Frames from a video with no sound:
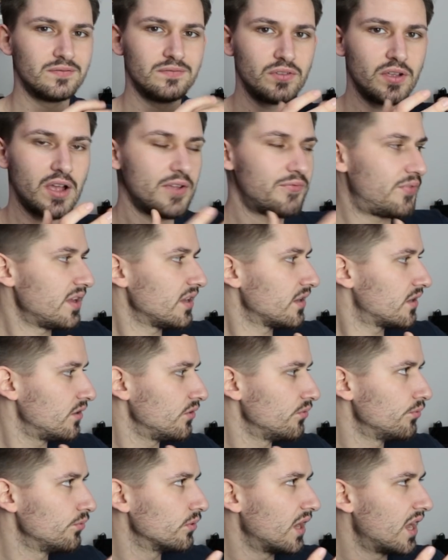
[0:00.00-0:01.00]
I think
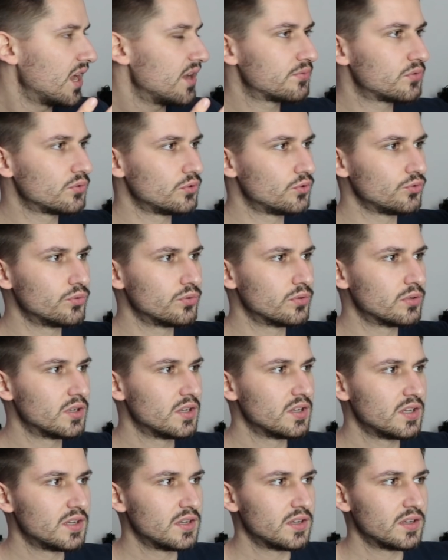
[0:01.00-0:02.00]
you have to do
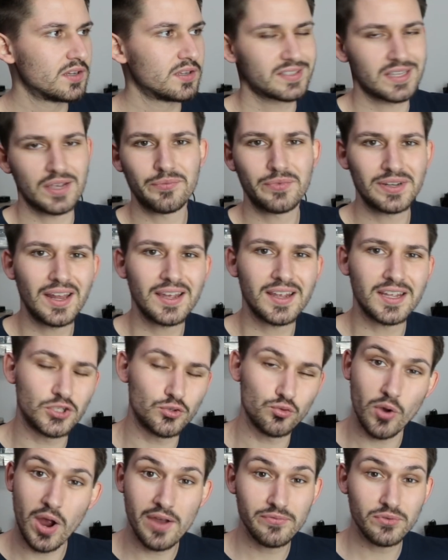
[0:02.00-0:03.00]
something like a
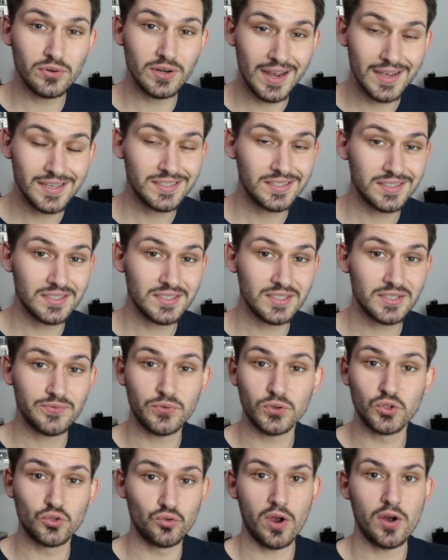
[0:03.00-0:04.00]
driver license
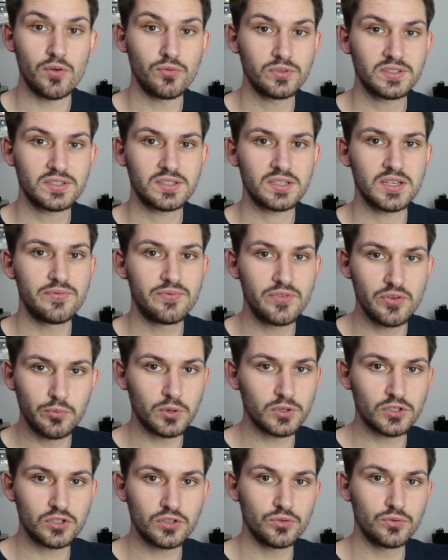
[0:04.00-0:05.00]
for drones if you
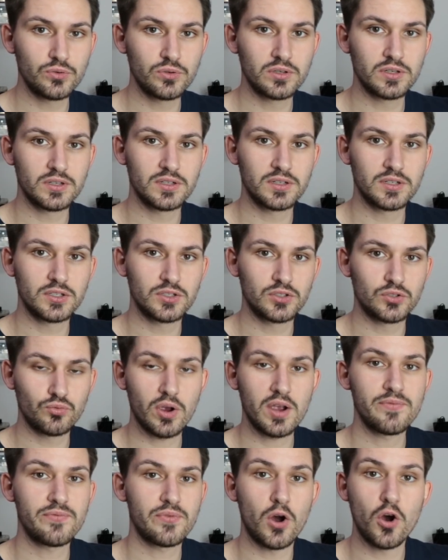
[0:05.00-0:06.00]
want to
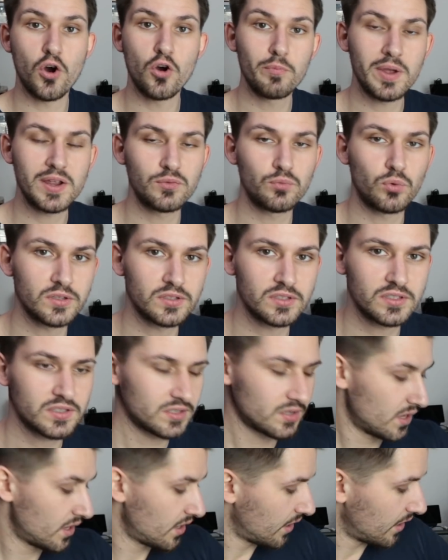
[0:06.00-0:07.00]
drive your homemade
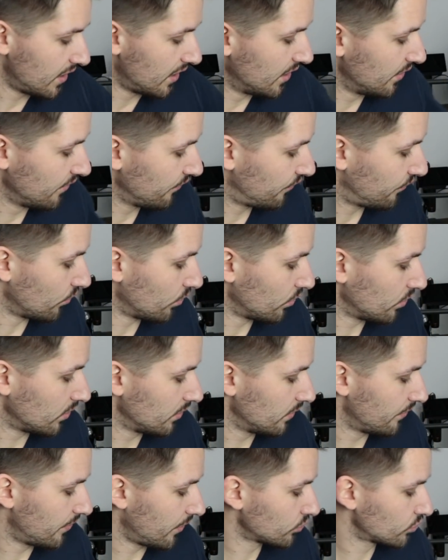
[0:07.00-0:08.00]
ones.
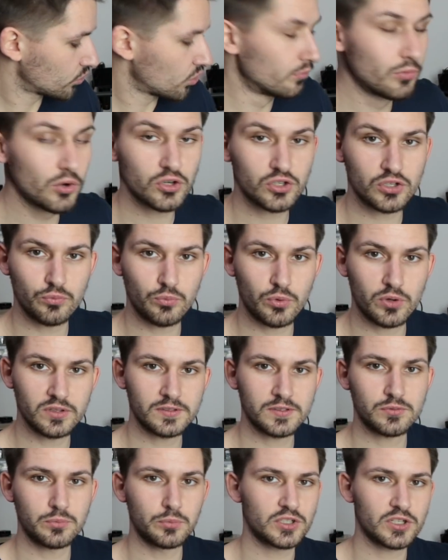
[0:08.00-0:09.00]
For those commercial
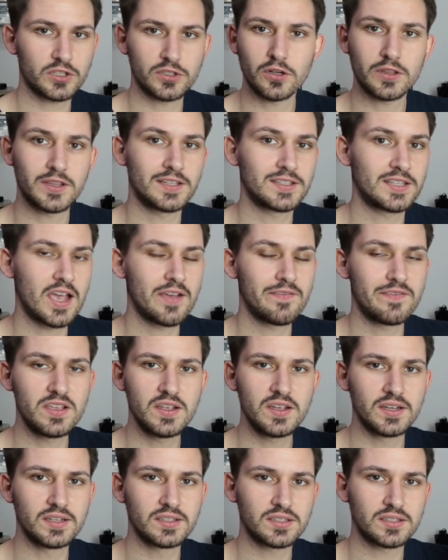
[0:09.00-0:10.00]
ones which are not that
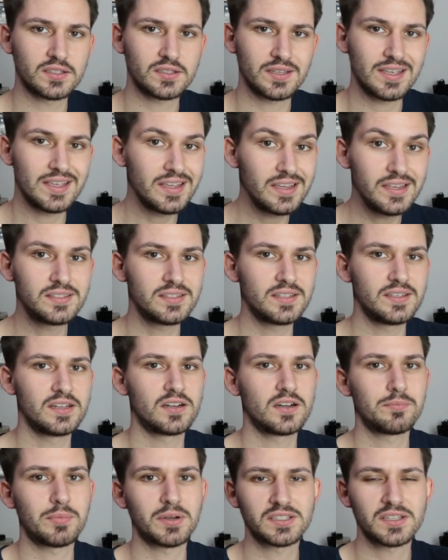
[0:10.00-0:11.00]
heavy, it's
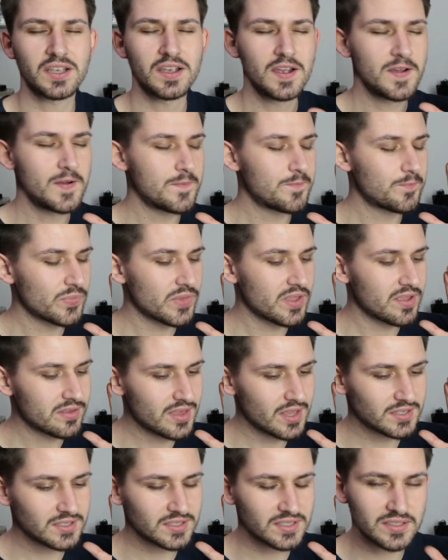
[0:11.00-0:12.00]
easier, but
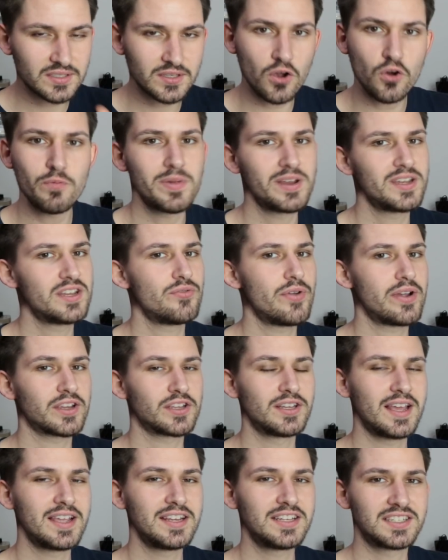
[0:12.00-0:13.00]
there's so many
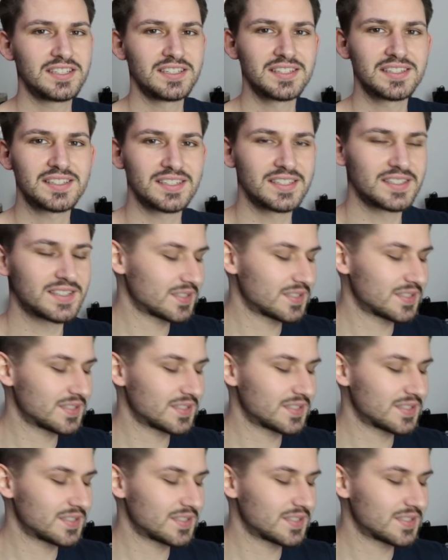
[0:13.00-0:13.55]
regulations.